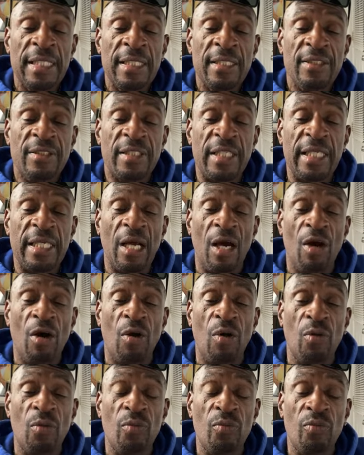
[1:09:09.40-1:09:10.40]

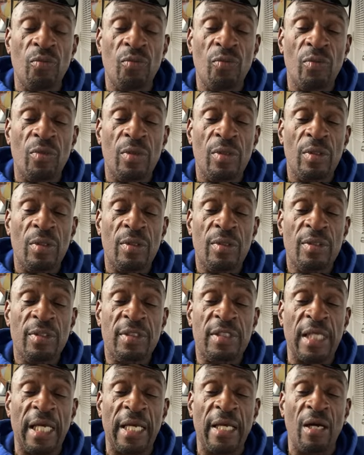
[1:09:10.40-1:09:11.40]
Sion,
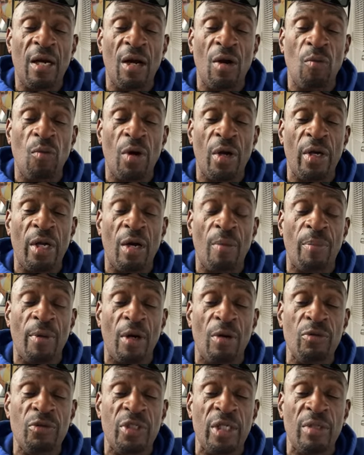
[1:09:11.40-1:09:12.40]
say, what up,
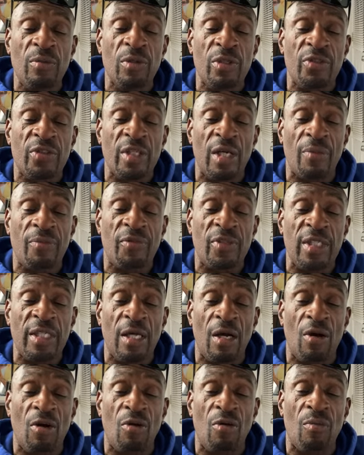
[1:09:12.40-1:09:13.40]
OG? What's up,
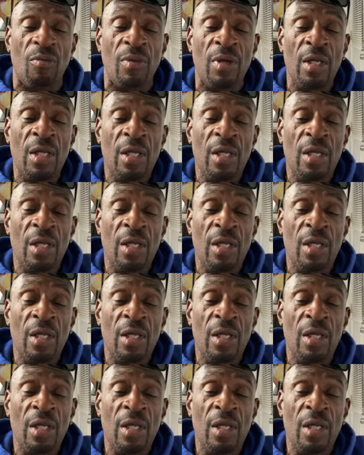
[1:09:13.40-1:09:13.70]
Sion?